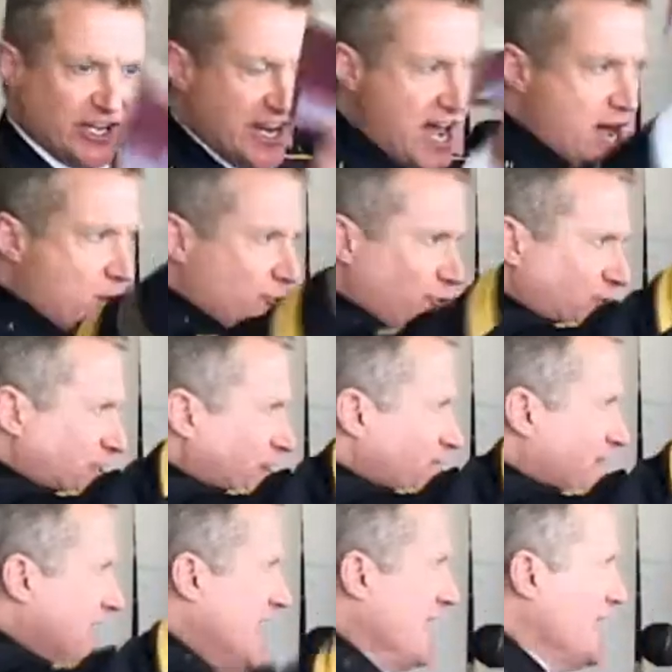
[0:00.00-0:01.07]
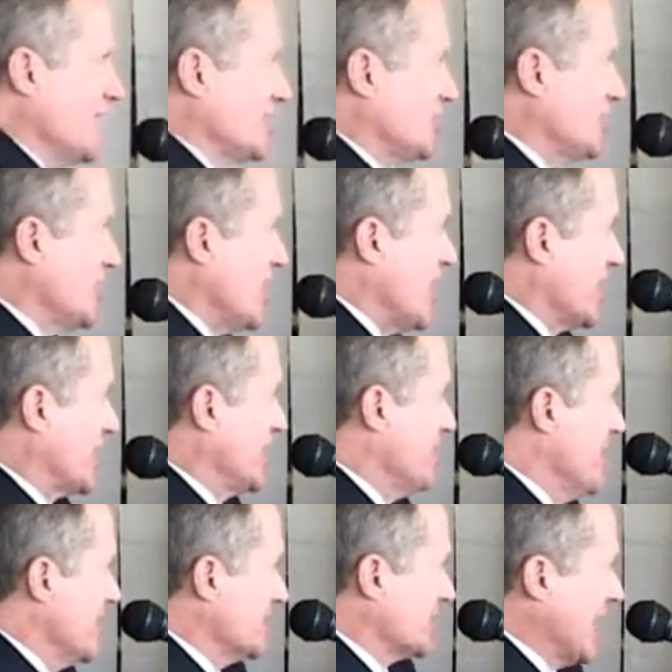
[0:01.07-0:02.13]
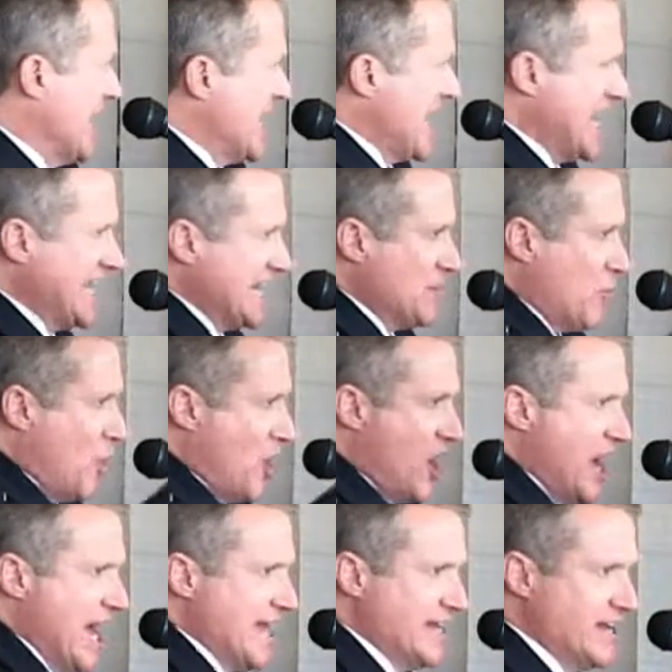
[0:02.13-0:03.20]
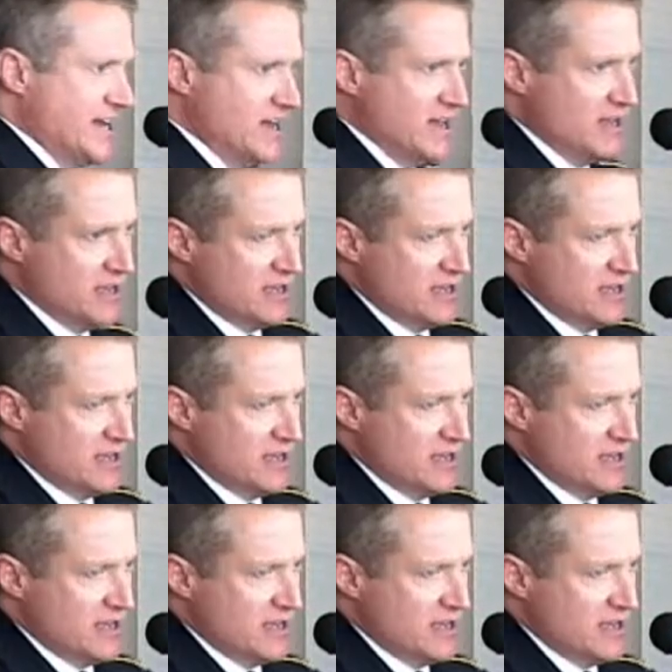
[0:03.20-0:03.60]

an oath to defend this document, and anyone